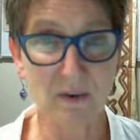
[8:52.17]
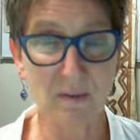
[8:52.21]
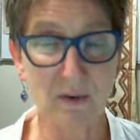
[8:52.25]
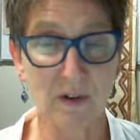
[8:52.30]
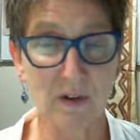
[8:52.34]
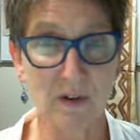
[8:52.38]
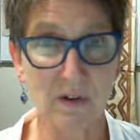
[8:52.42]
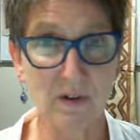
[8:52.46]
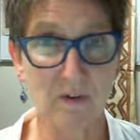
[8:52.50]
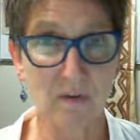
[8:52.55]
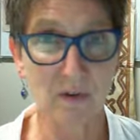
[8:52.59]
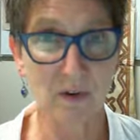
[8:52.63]

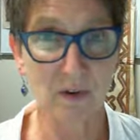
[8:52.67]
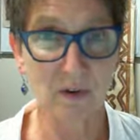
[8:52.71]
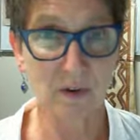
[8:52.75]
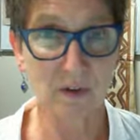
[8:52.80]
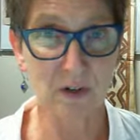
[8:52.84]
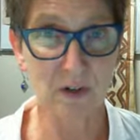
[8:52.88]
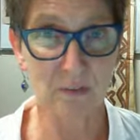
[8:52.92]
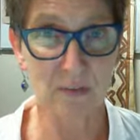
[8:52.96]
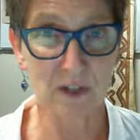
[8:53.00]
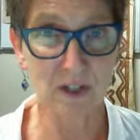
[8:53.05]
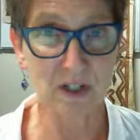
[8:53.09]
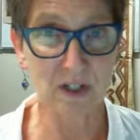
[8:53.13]
with the Royal
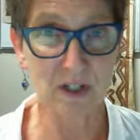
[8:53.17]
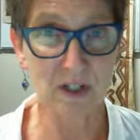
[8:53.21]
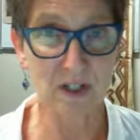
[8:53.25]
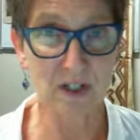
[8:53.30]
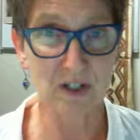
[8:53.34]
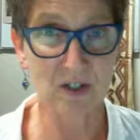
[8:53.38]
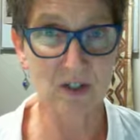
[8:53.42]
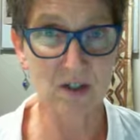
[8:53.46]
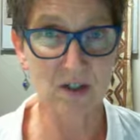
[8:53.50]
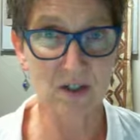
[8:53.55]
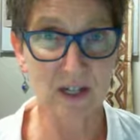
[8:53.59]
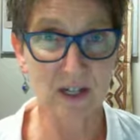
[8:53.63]
Commission
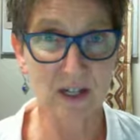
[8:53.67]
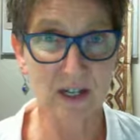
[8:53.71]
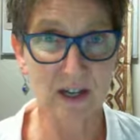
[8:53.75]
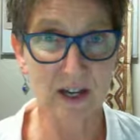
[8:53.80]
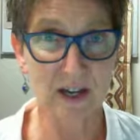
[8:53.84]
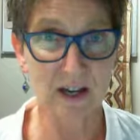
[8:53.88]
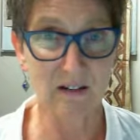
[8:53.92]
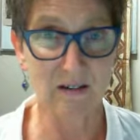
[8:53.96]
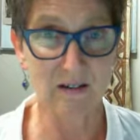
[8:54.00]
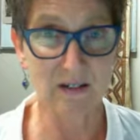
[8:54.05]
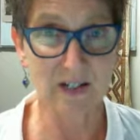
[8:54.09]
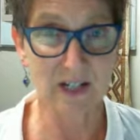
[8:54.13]
into the
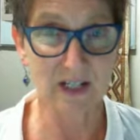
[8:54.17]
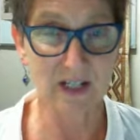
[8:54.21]
care and